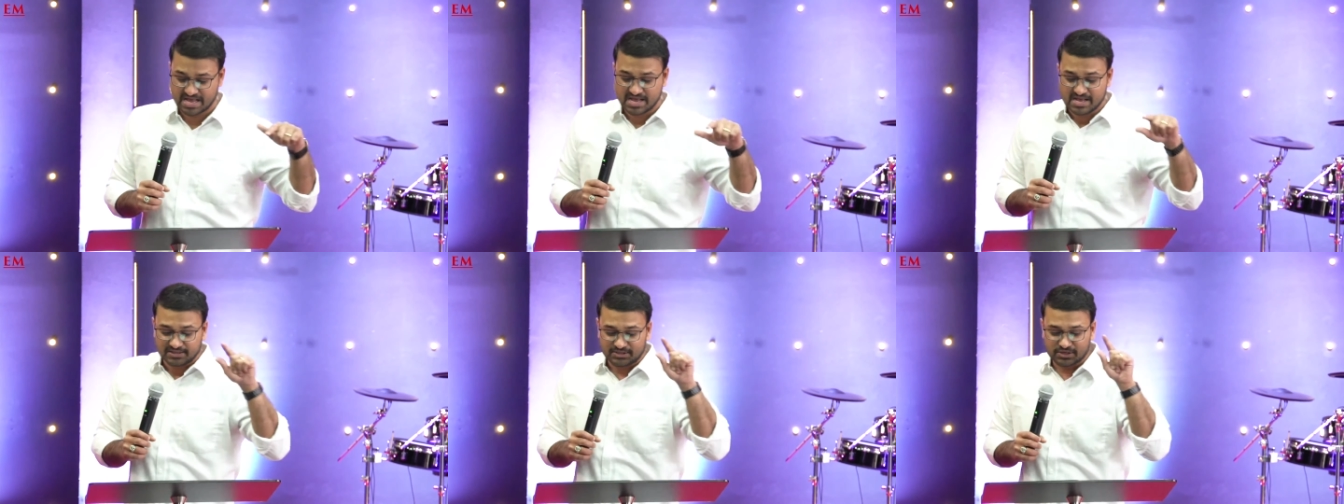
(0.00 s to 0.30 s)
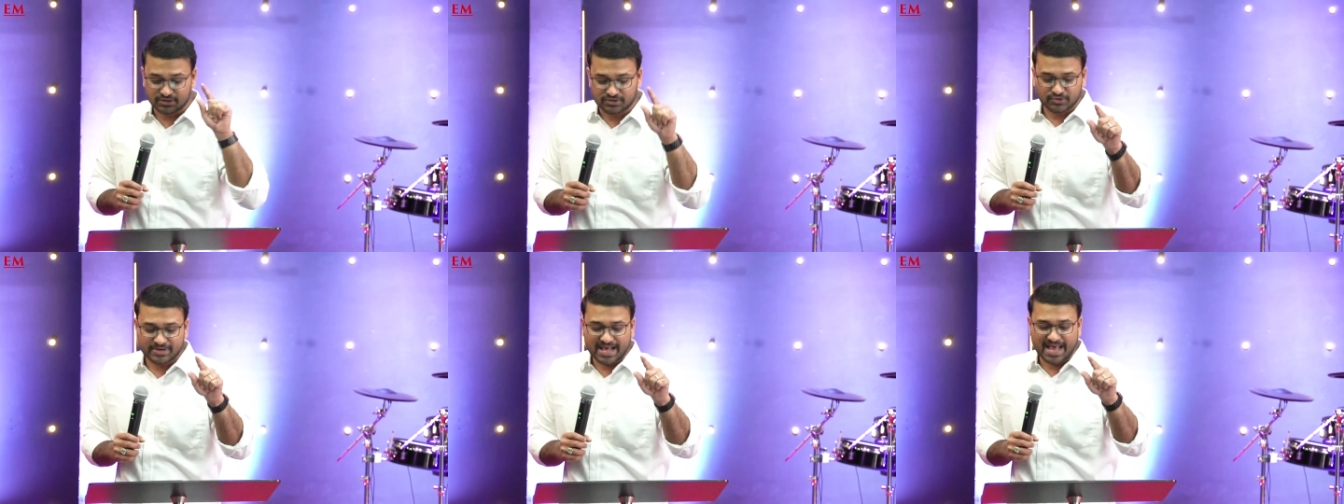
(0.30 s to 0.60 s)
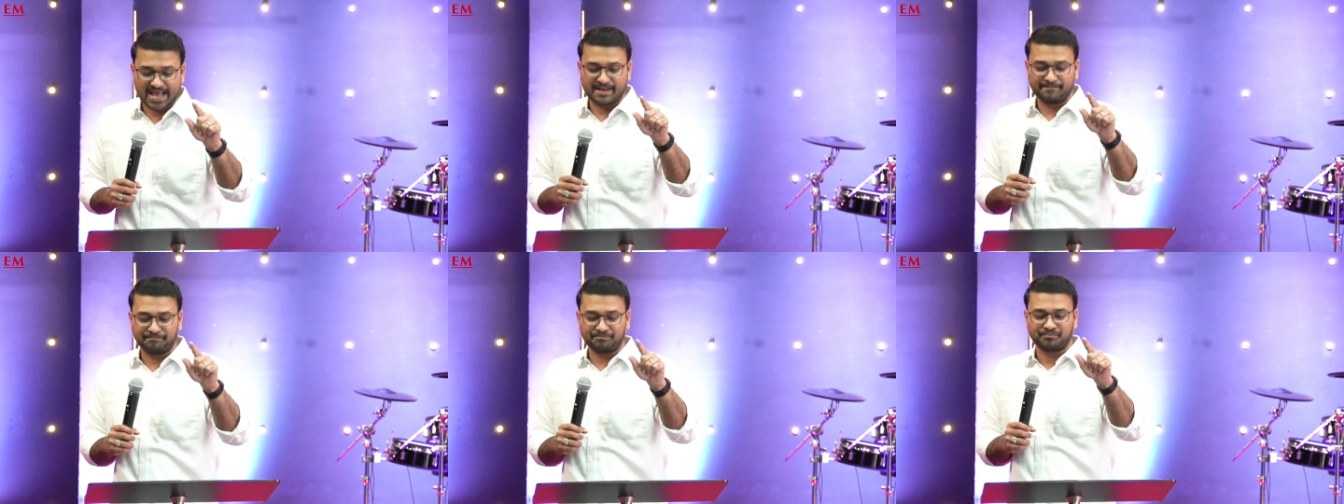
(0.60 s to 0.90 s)
So
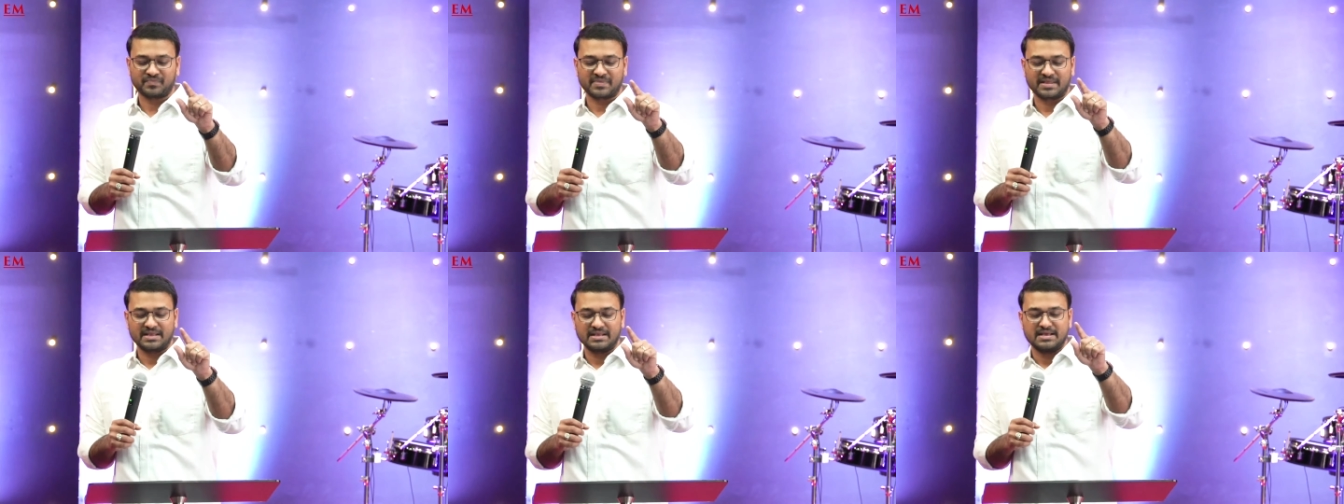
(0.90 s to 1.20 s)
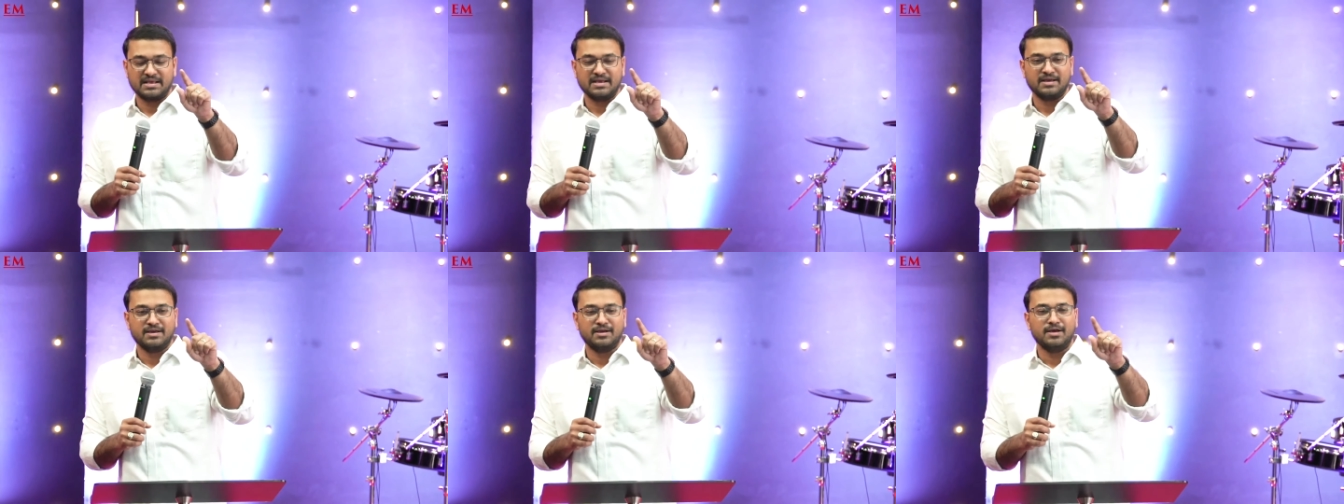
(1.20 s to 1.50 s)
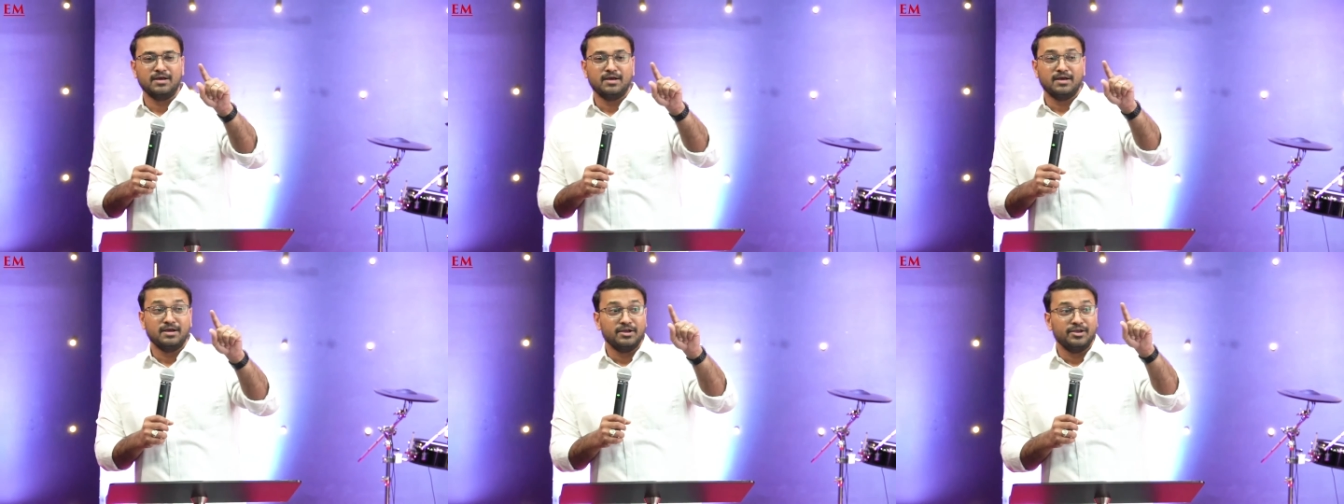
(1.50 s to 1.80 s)
today,
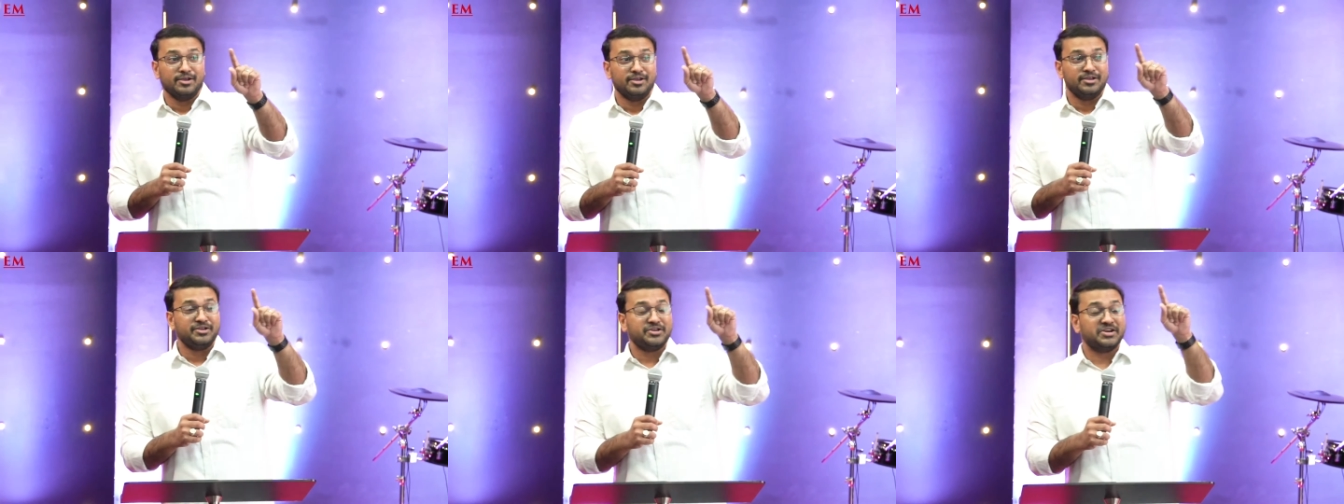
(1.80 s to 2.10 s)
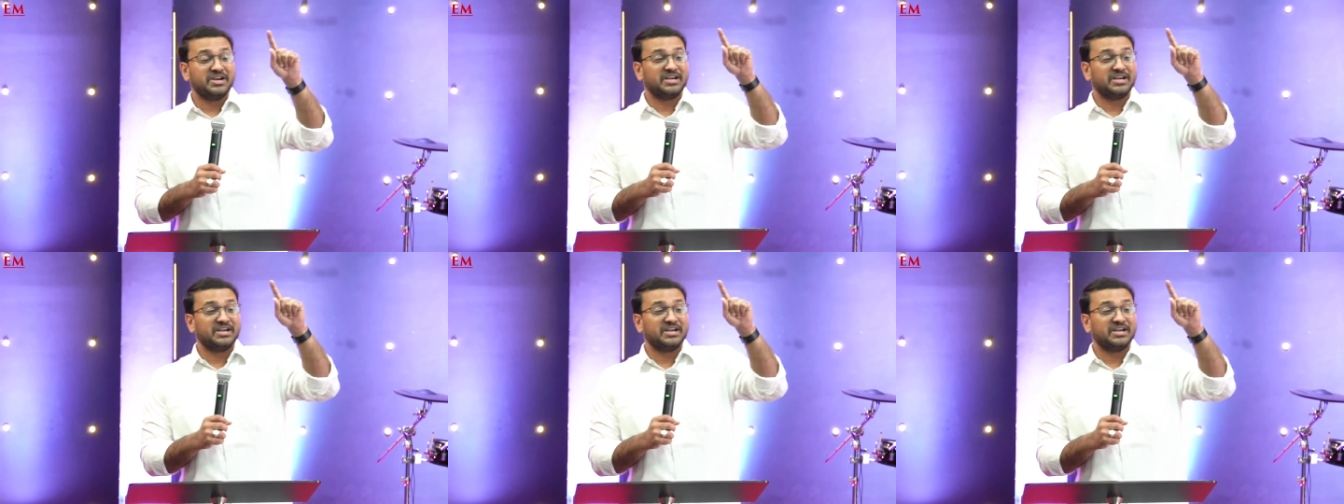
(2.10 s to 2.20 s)
you need